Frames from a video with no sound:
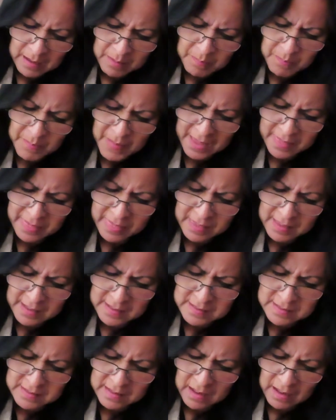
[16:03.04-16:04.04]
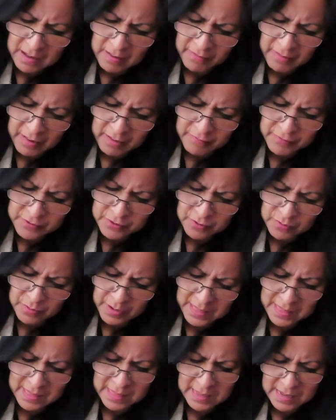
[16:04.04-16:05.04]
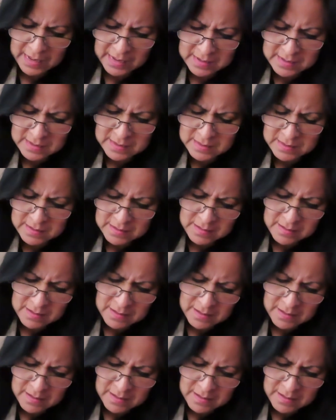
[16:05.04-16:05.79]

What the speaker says: methods of doing things.